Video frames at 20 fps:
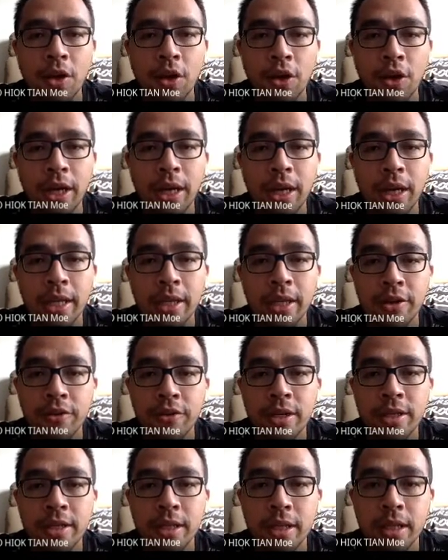Okay, and the
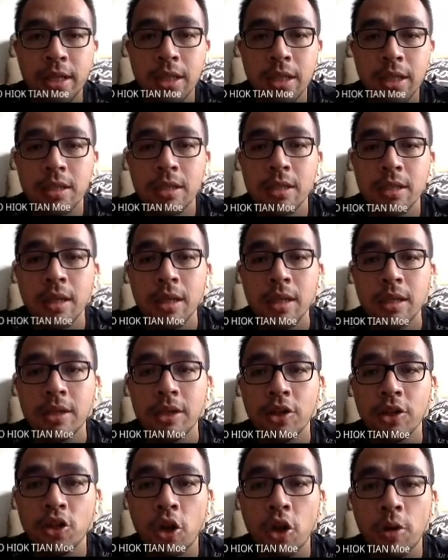reason is
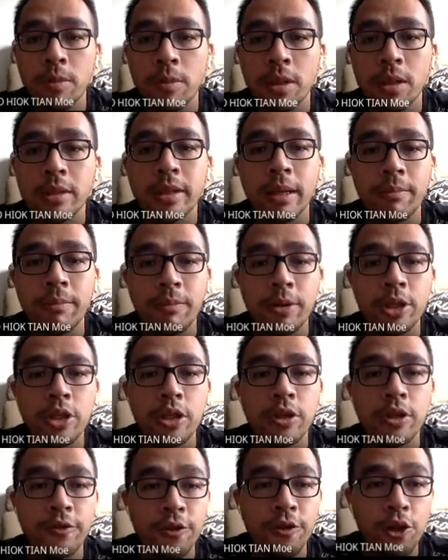the normal temperature
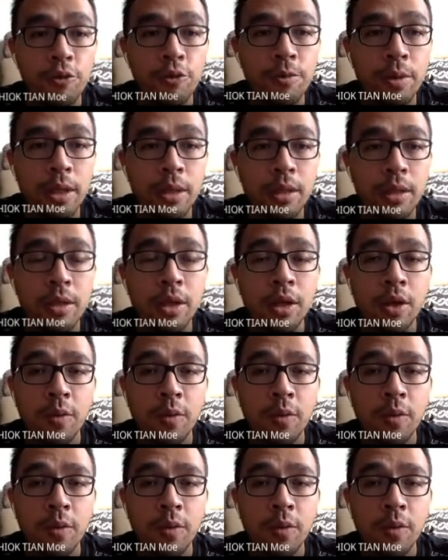of human.